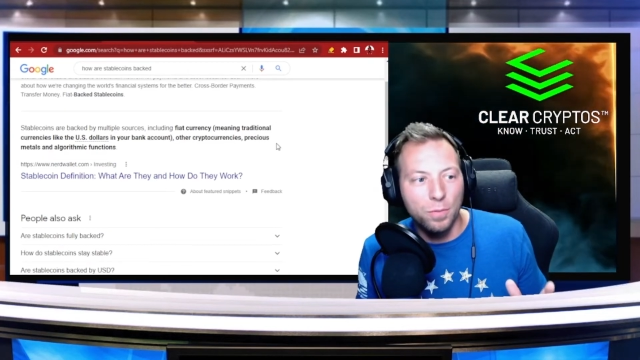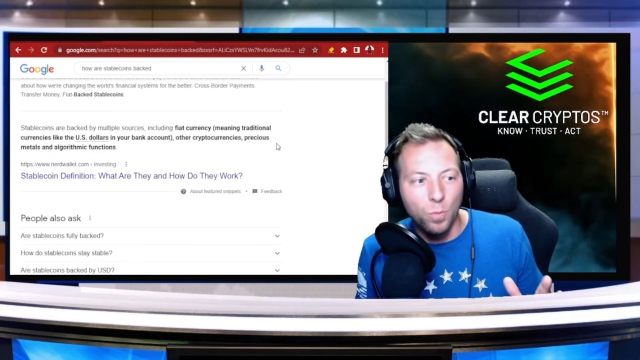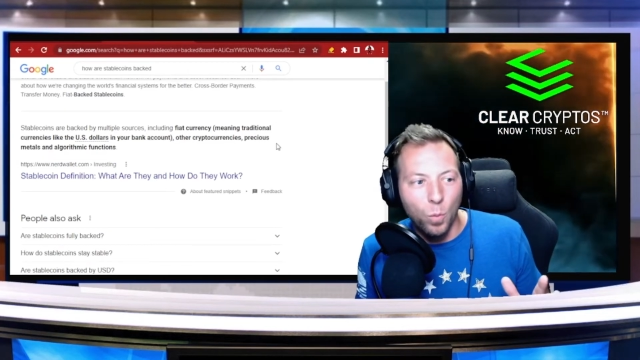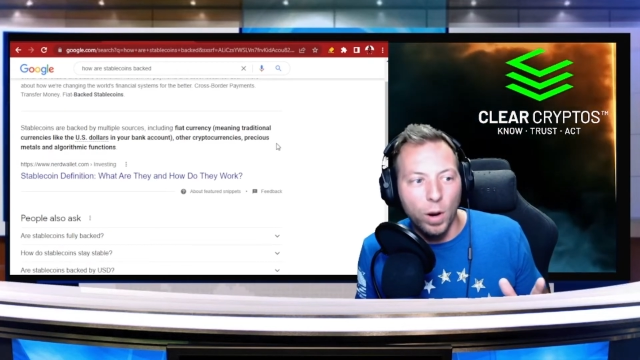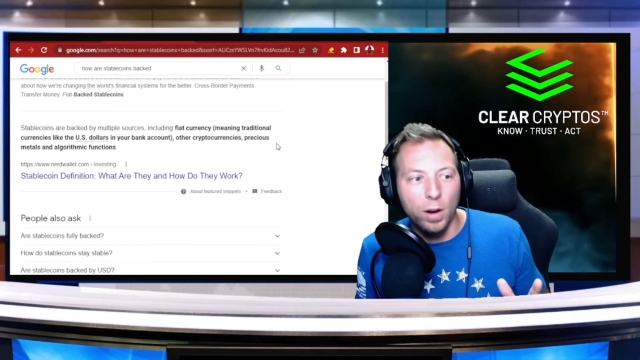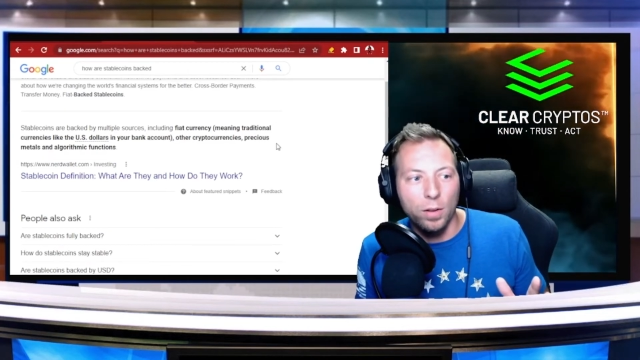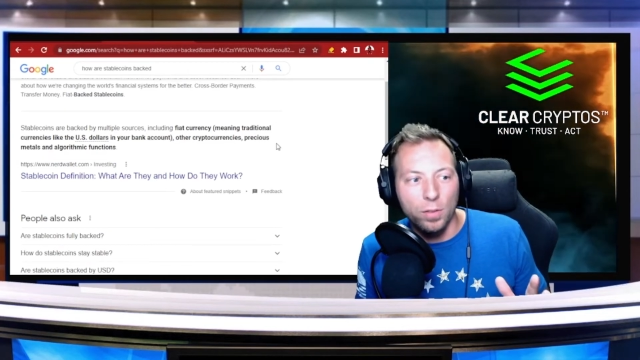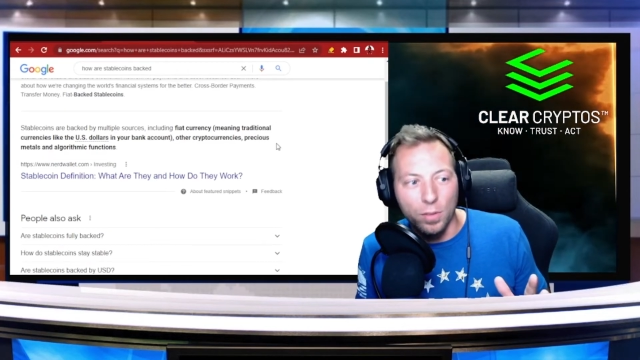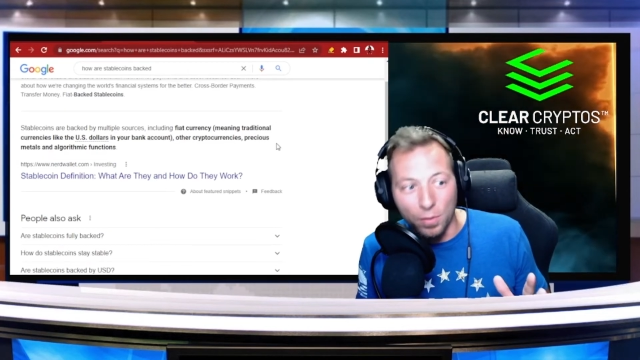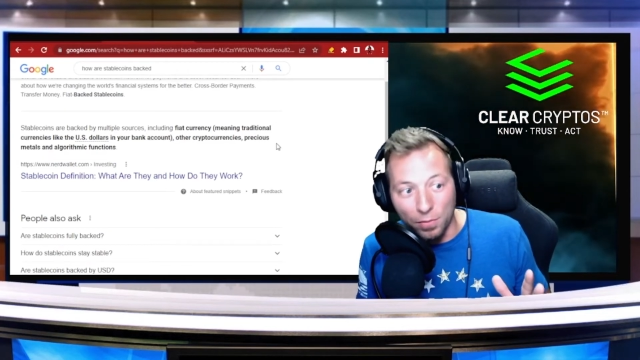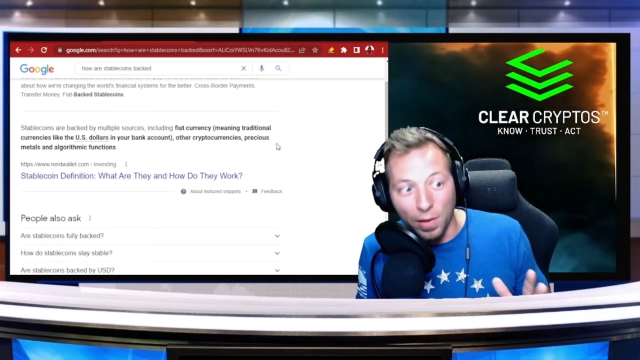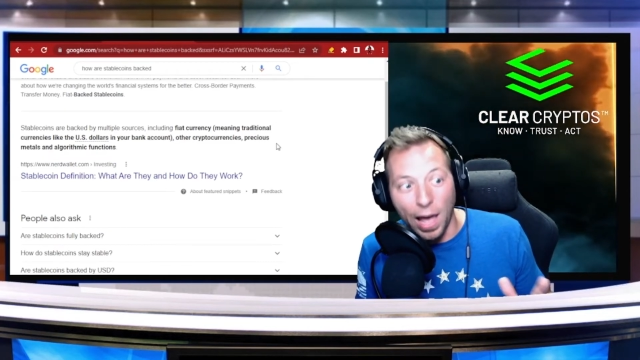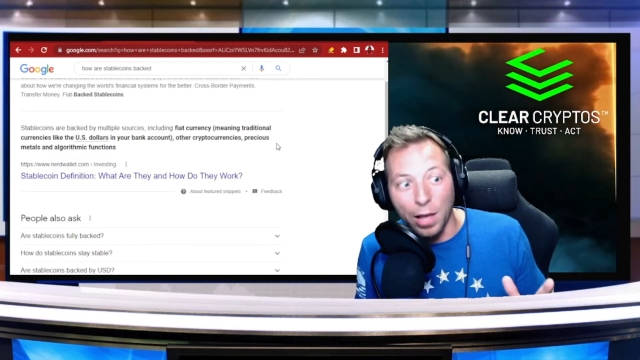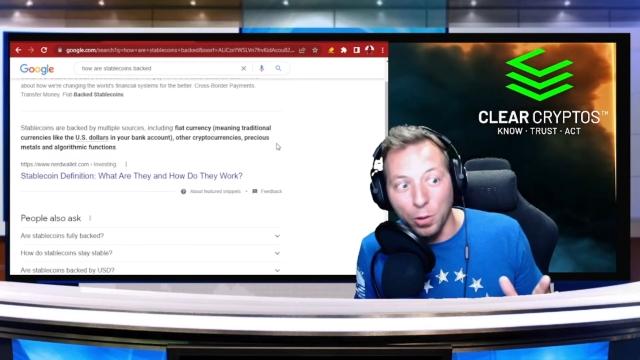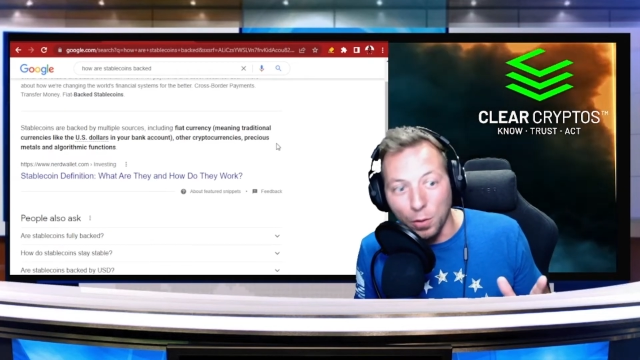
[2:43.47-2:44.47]
where the
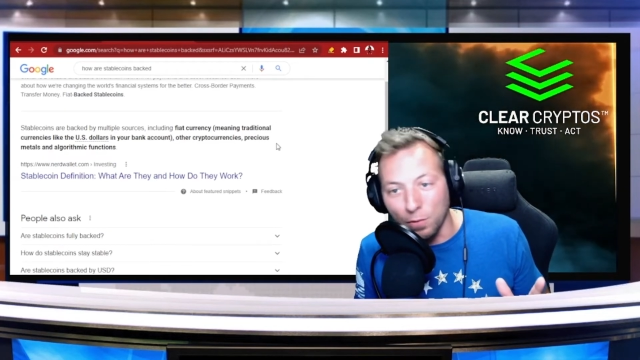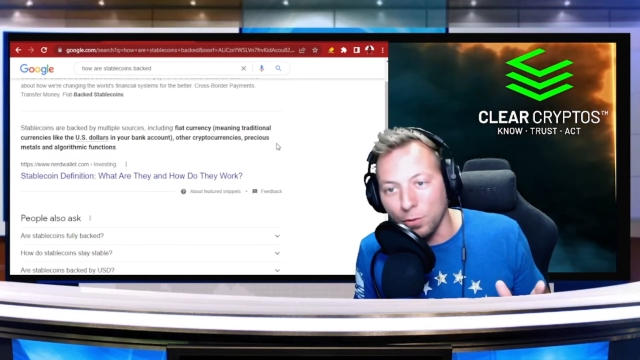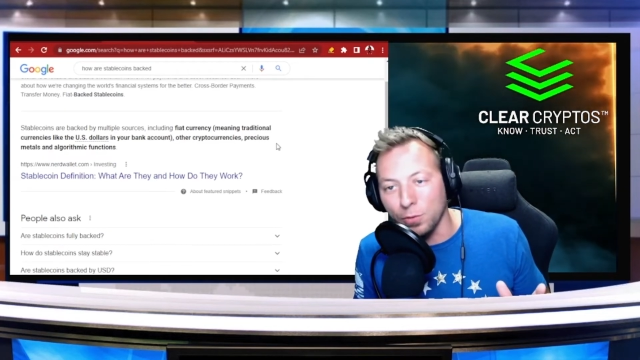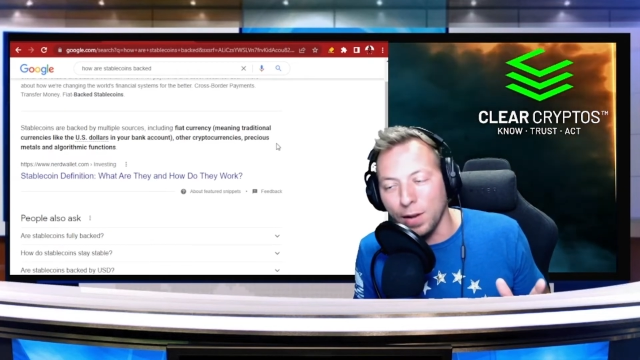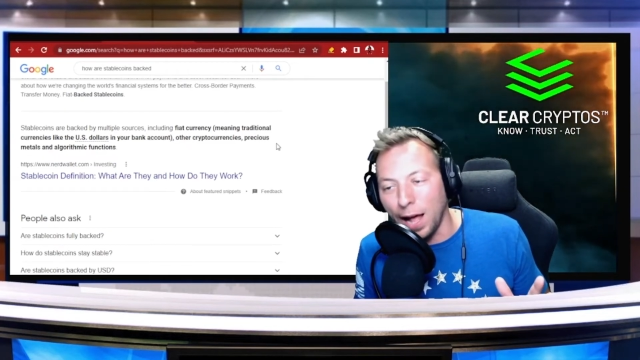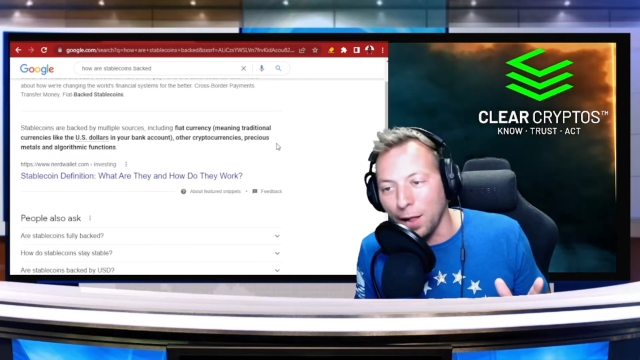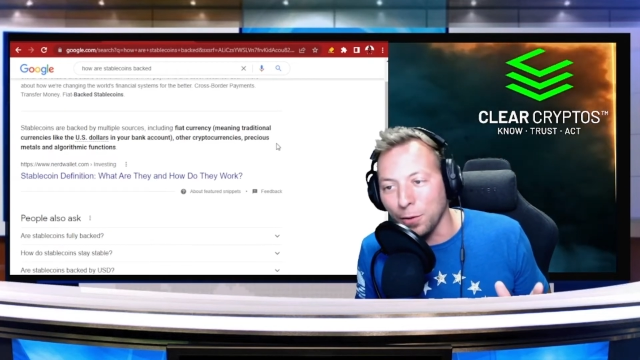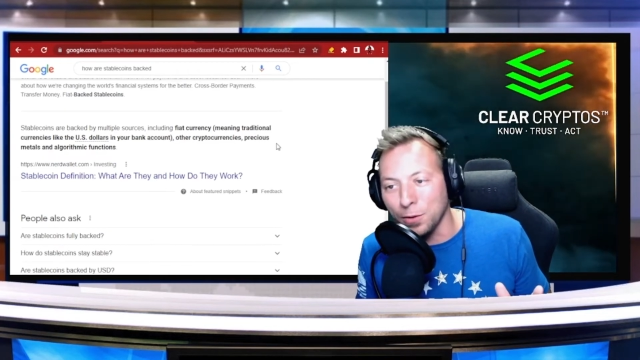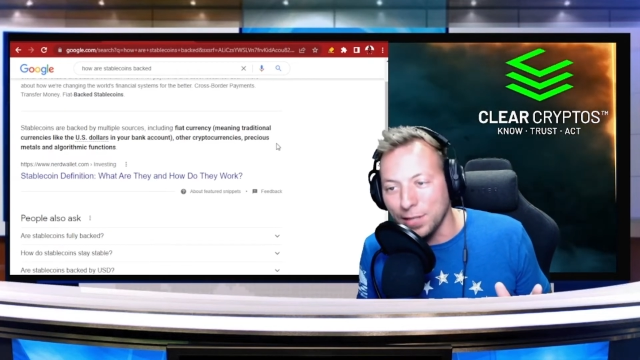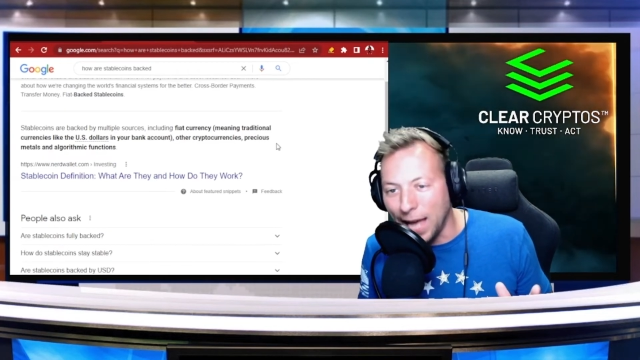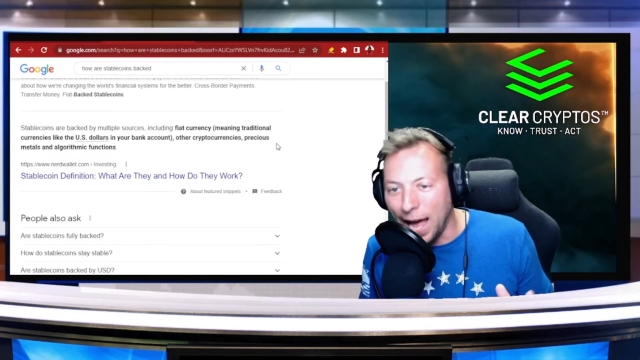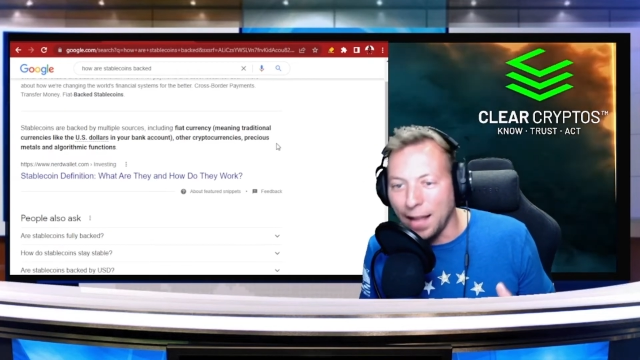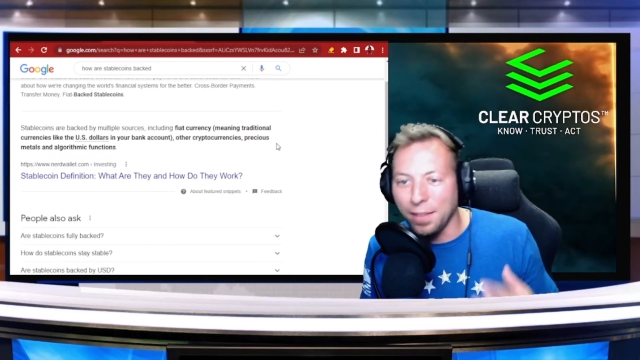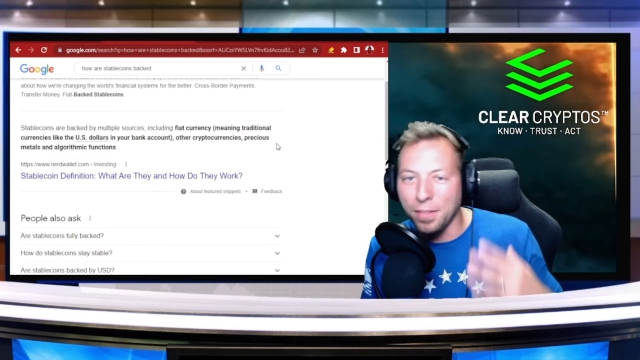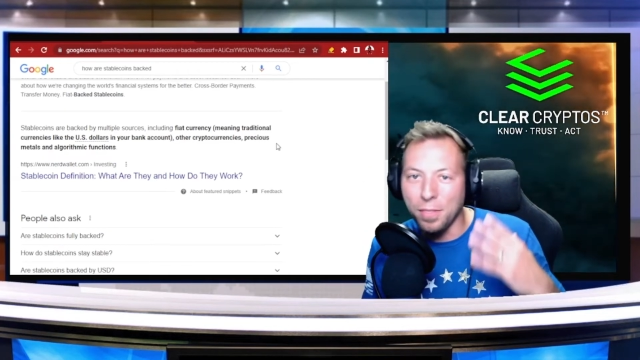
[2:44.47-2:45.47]
value of your dollar is
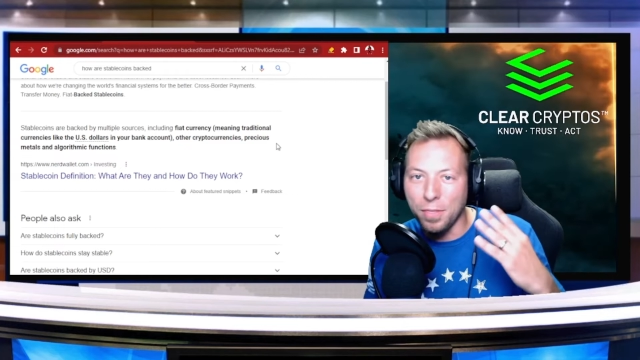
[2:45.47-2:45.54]
at,